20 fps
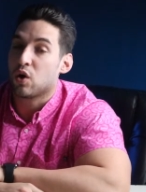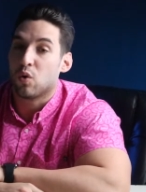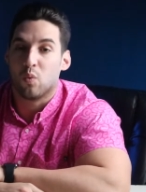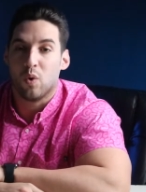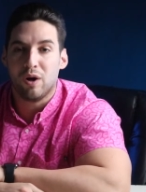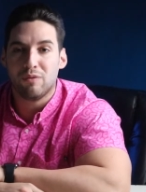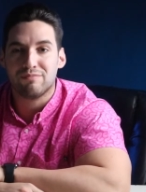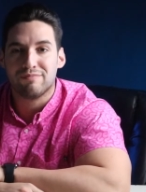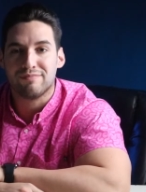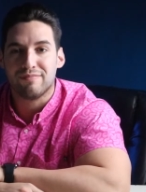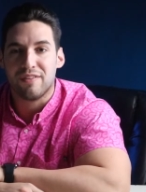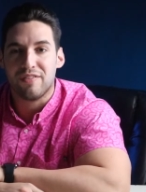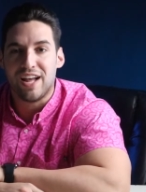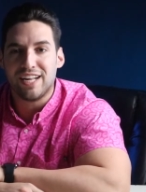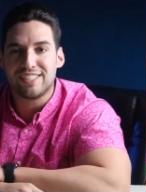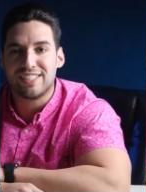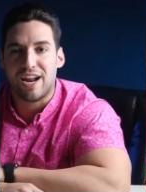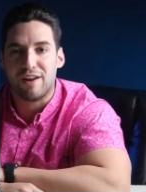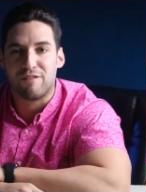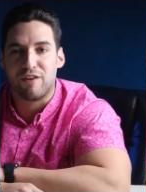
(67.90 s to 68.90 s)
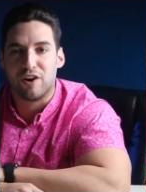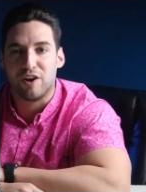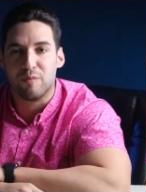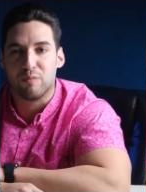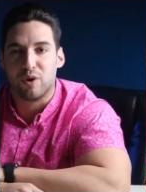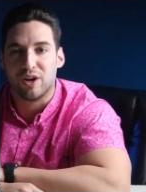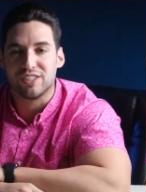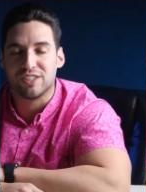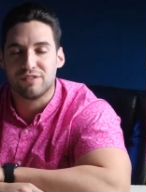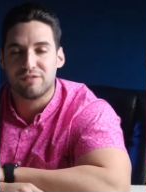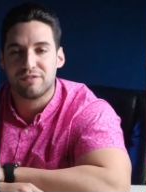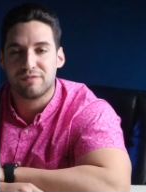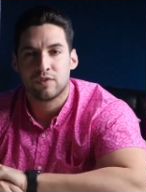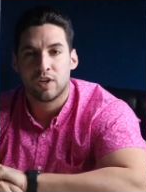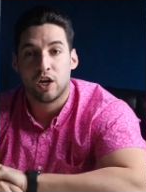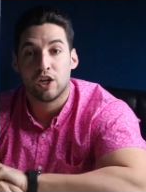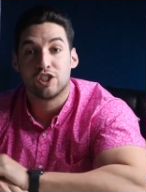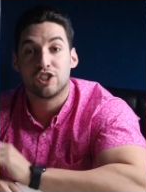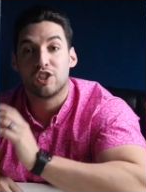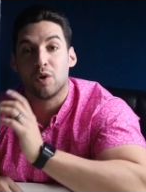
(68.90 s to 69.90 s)
Well, that's not very impressive.
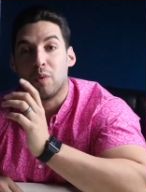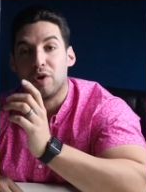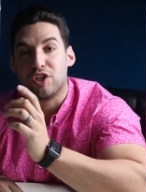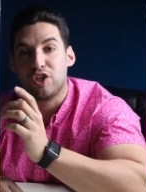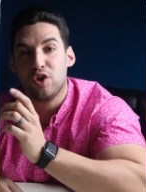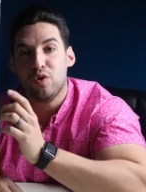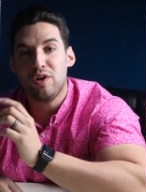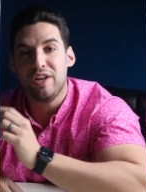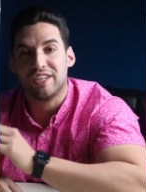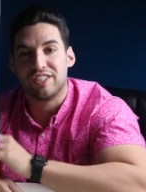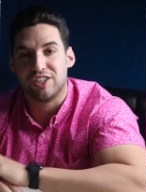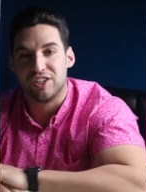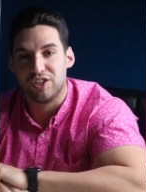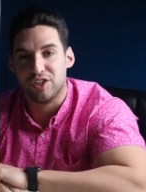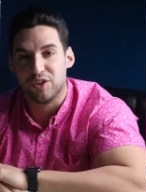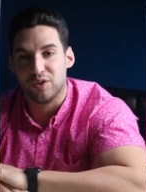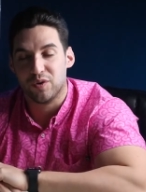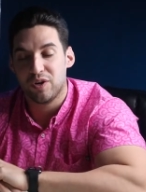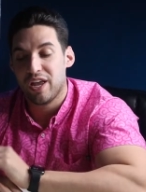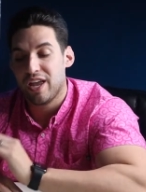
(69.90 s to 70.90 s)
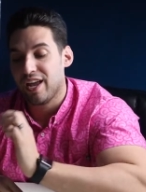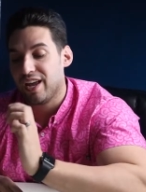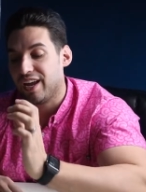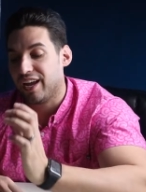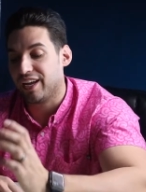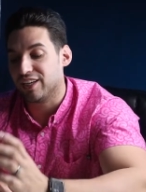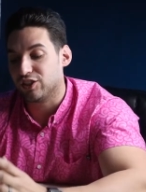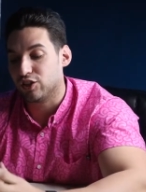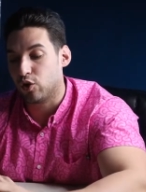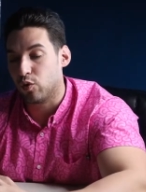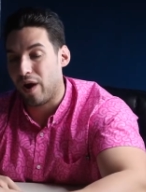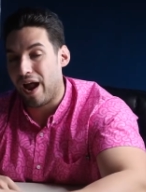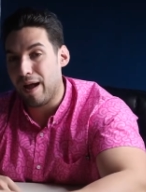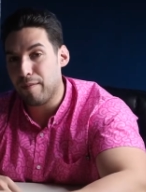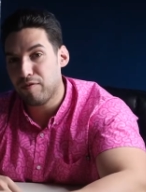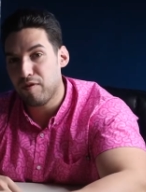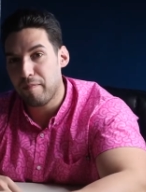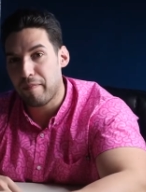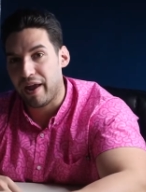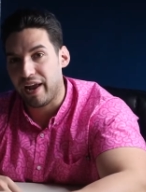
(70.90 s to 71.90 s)
So what you need to do is
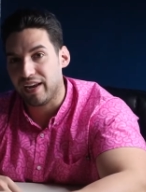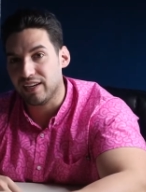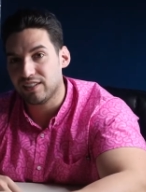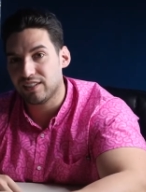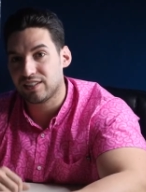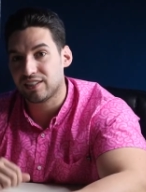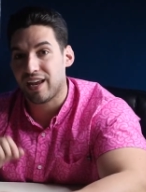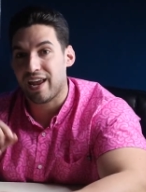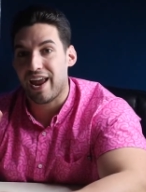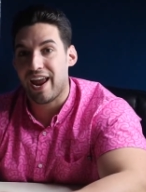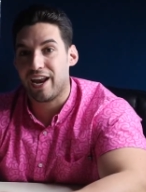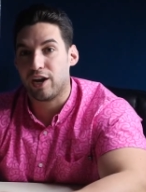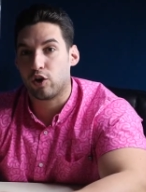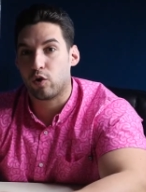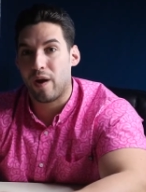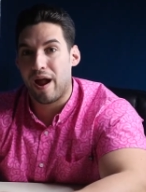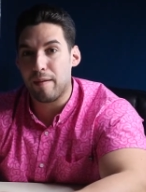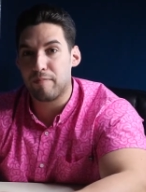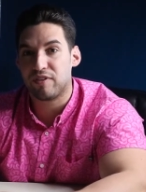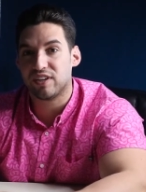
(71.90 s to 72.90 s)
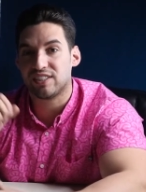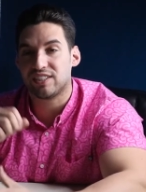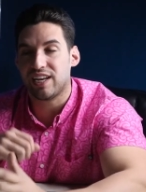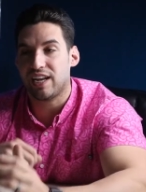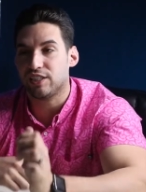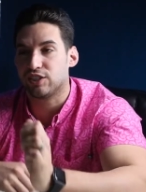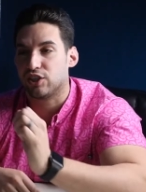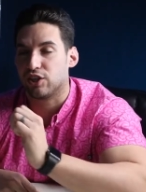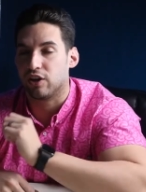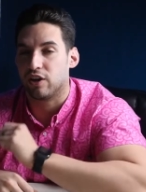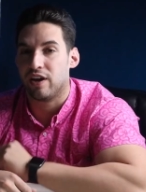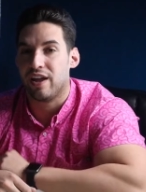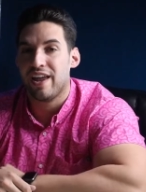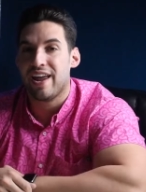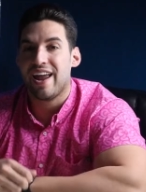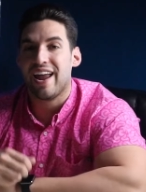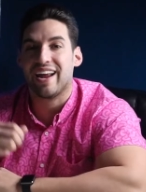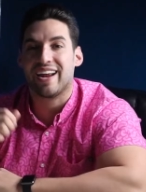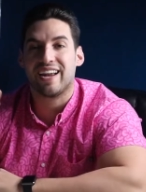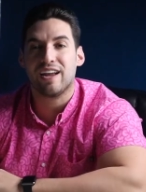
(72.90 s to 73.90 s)
grab the base and grab the center
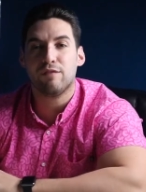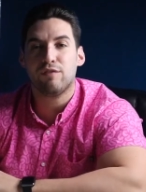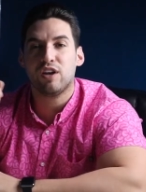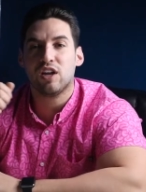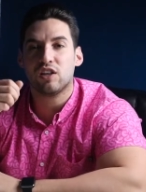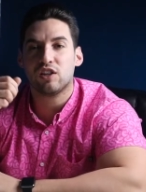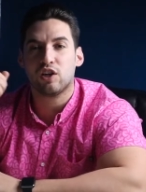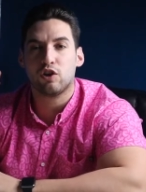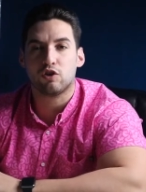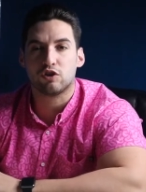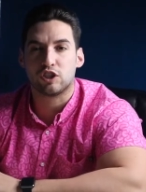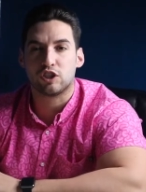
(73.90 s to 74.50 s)
and give it a little